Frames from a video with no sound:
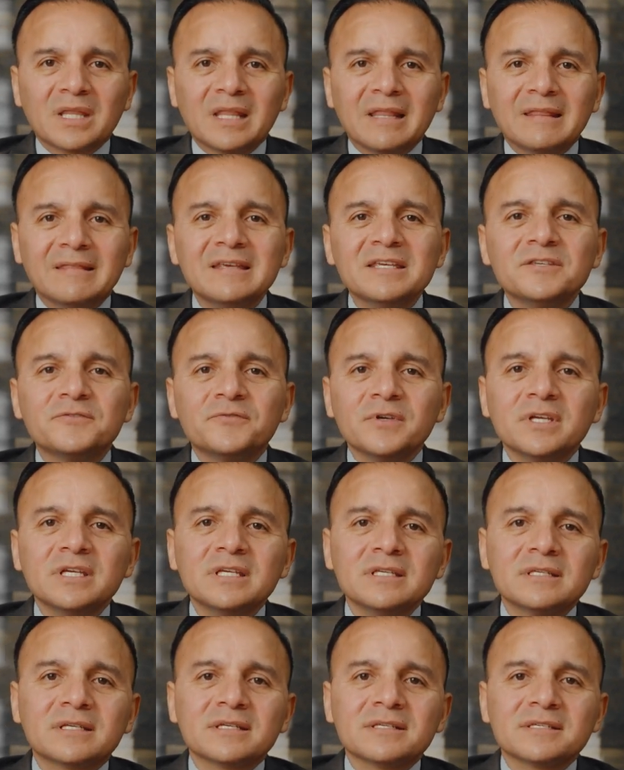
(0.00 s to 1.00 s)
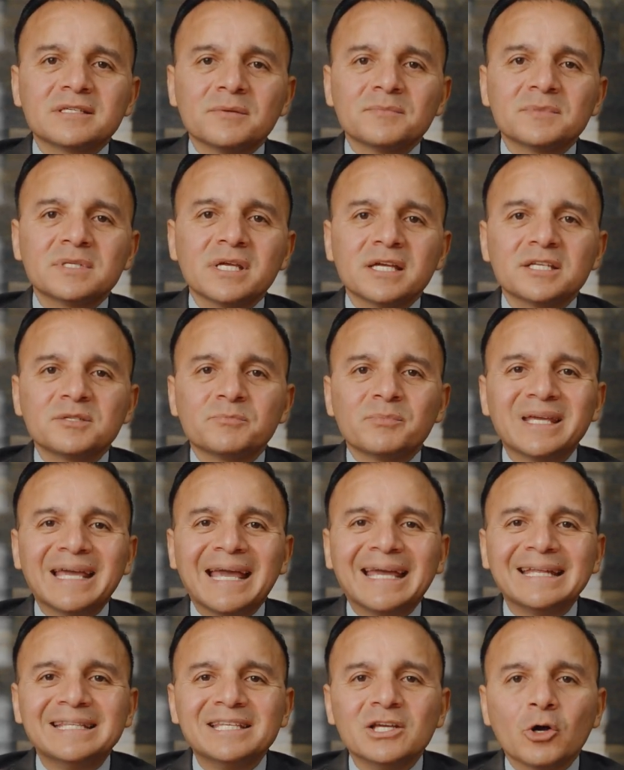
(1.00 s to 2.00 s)
These fees can sometimes be
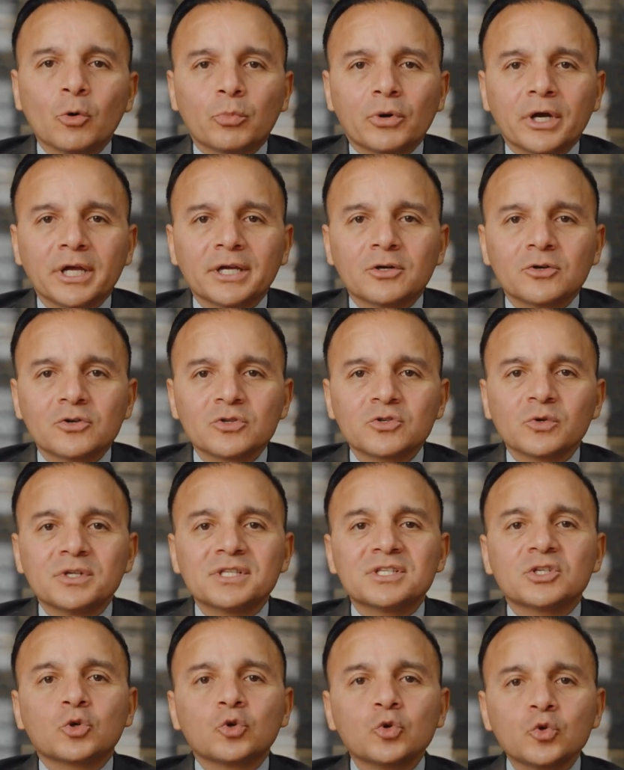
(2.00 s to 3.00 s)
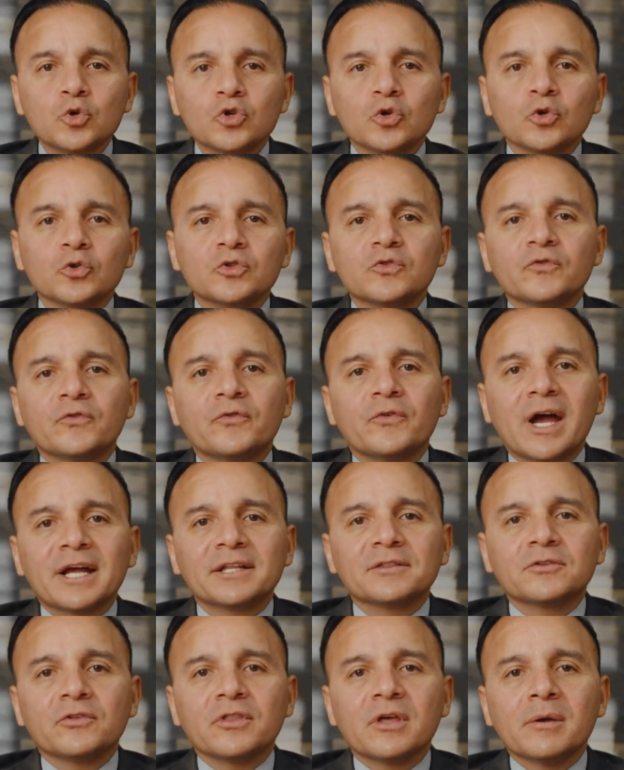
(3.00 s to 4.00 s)
a deal breaker, so it's crucial to
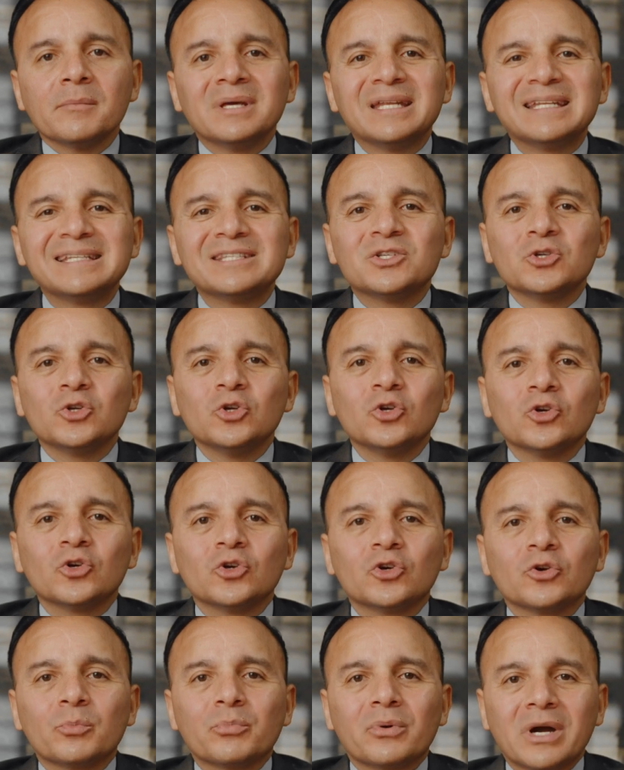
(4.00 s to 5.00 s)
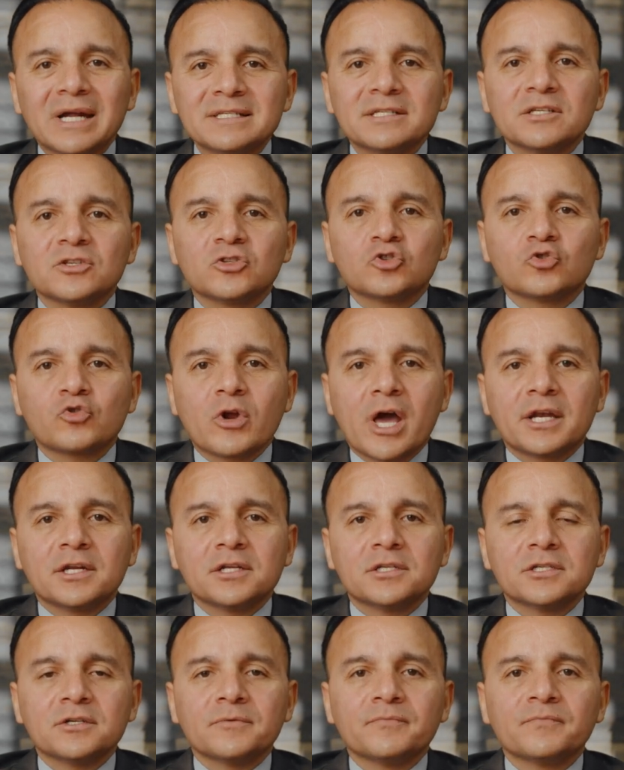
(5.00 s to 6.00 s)
factor them into your pricing
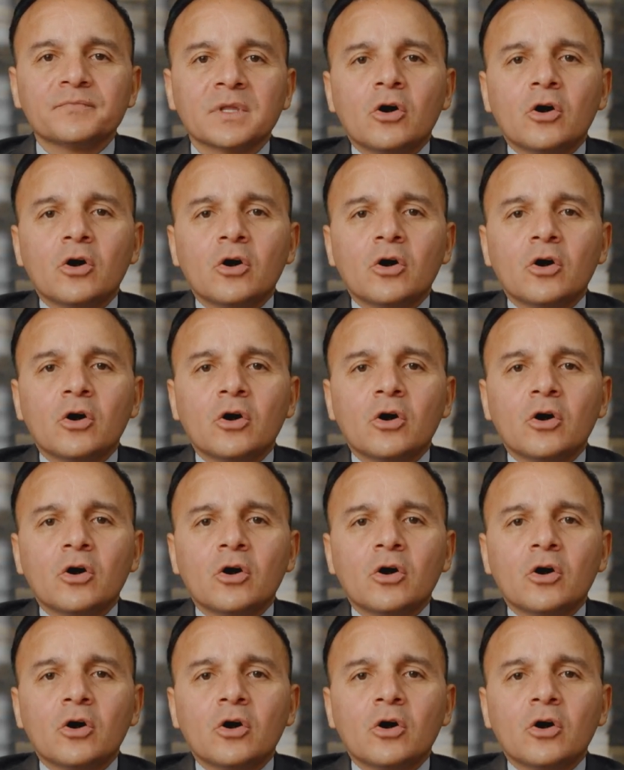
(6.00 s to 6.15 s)
strategy.